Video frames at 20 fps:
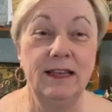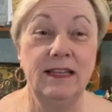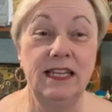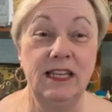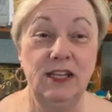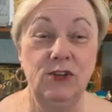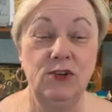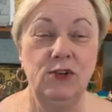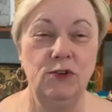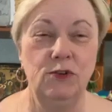
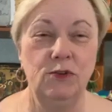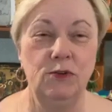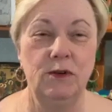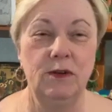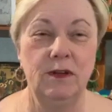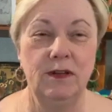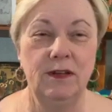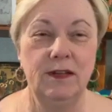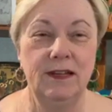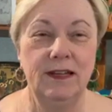teach you
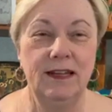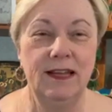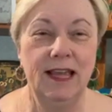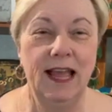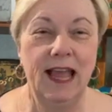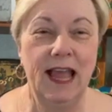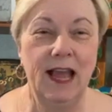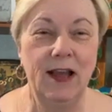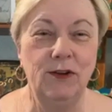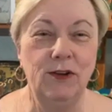
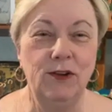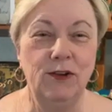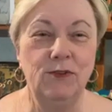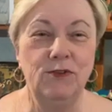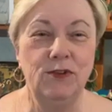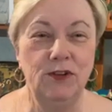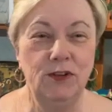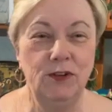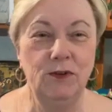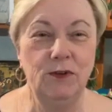how you
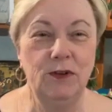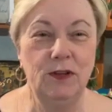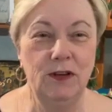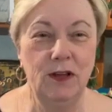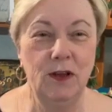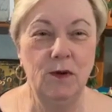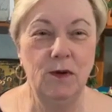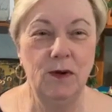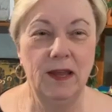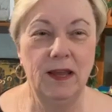too can
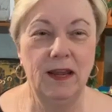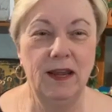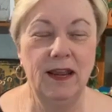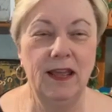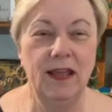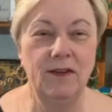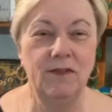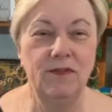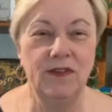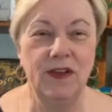go in
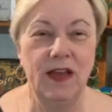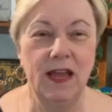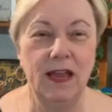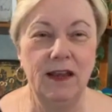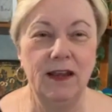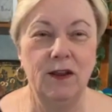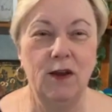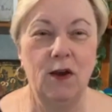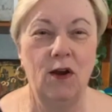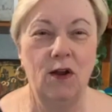and find
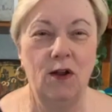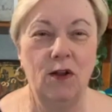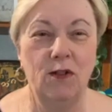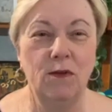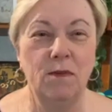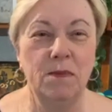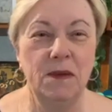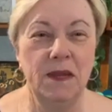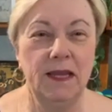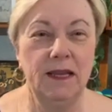all the
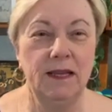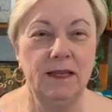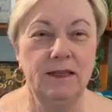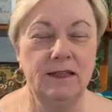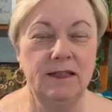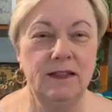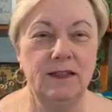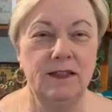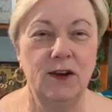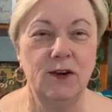
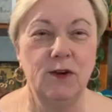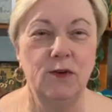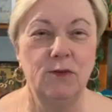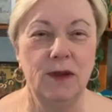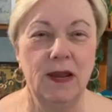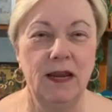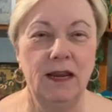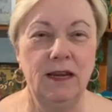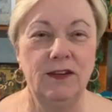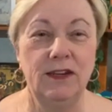beings that are
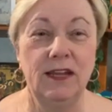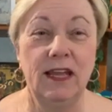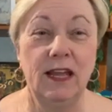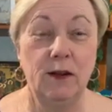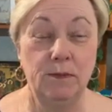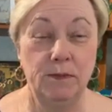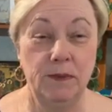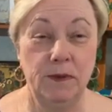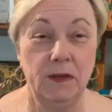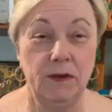ready to
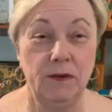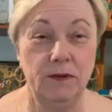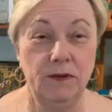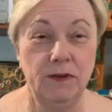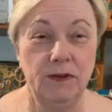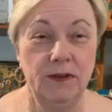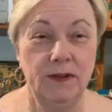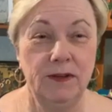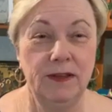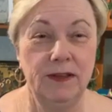help you
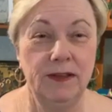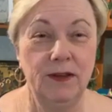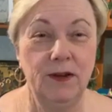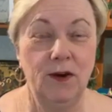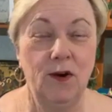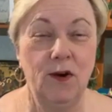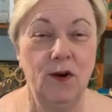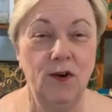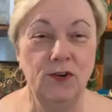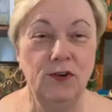
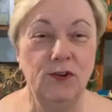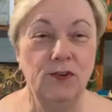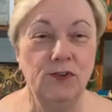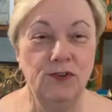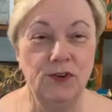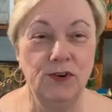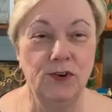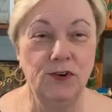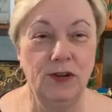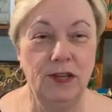on your
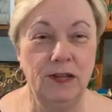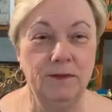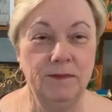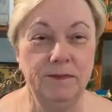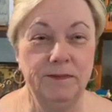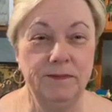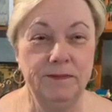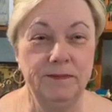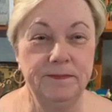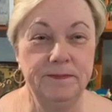journey.
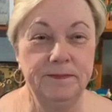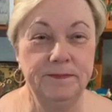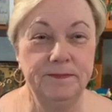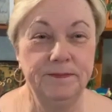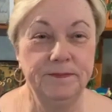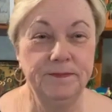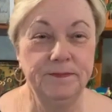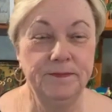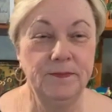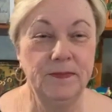
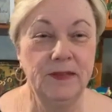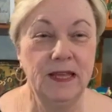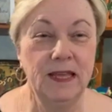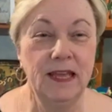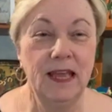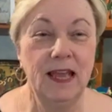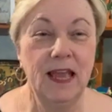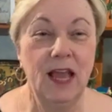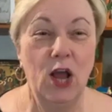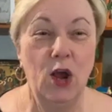
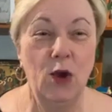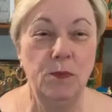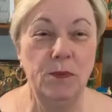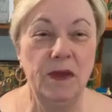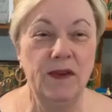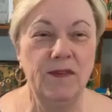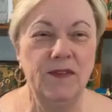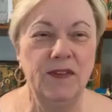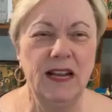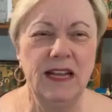Hope you
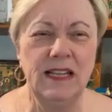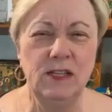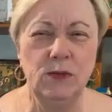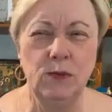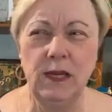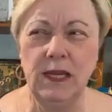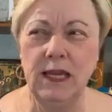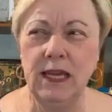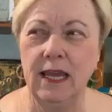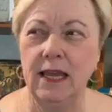have a nice
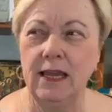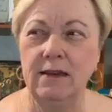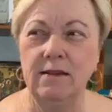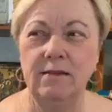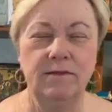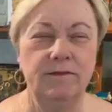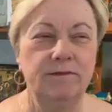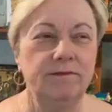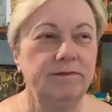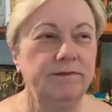weekend.
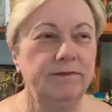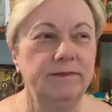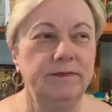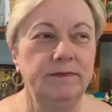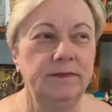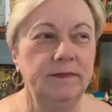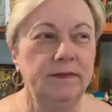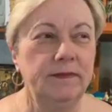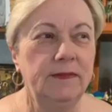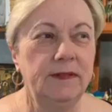
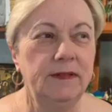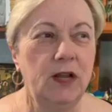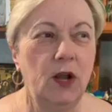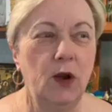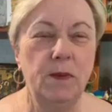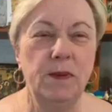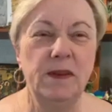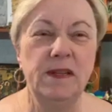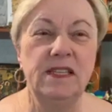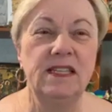
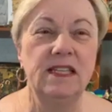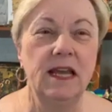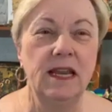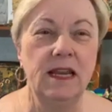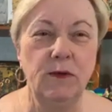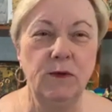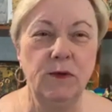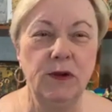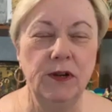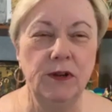Hope it's
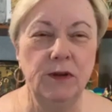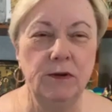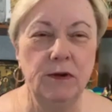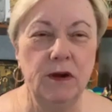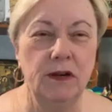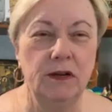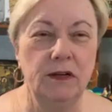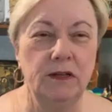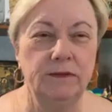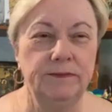sunny where you
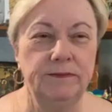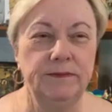are.